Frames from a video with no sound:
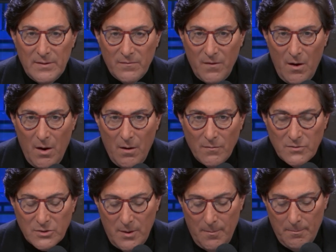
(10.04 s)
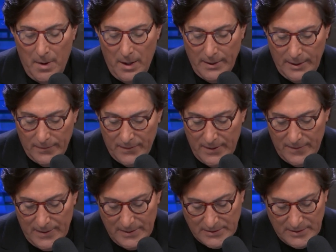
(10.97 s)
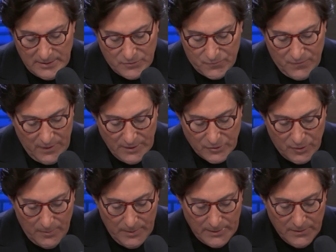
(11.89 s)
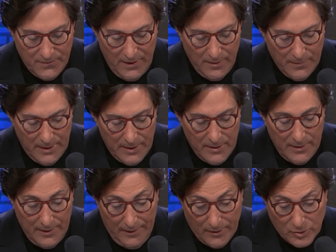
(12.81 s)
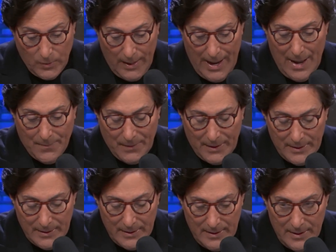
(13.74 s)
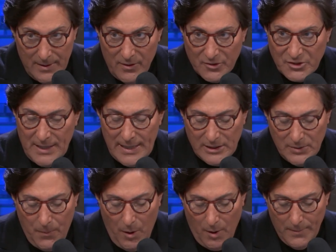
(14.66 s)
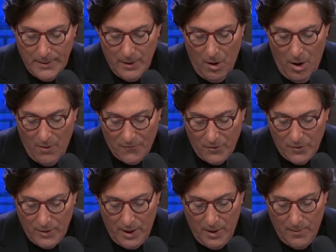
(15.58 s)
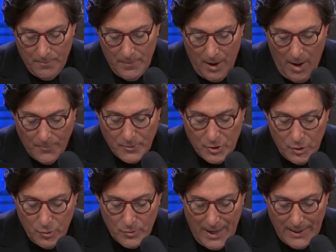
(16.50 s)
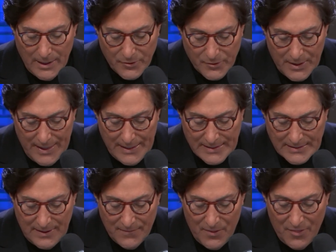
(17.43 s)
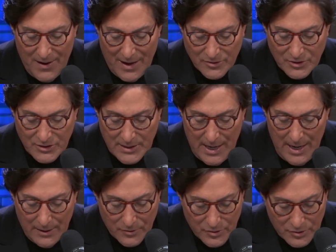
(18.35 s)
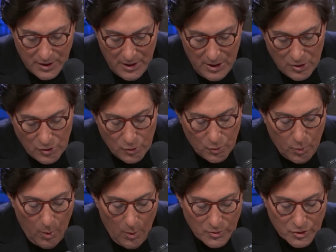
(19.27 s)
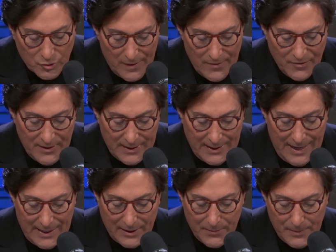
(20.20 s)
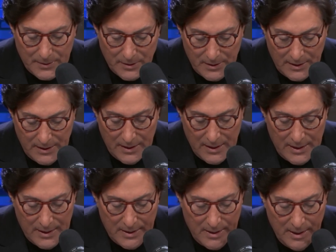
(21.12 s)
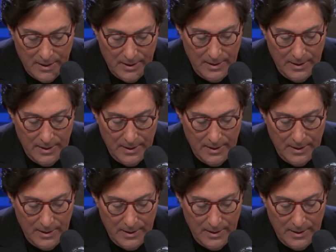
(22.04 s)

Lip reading: involves money. It's very troubling development. Here's what happened. The State Department offered up to $987,000 to, quote, strengthen accountability in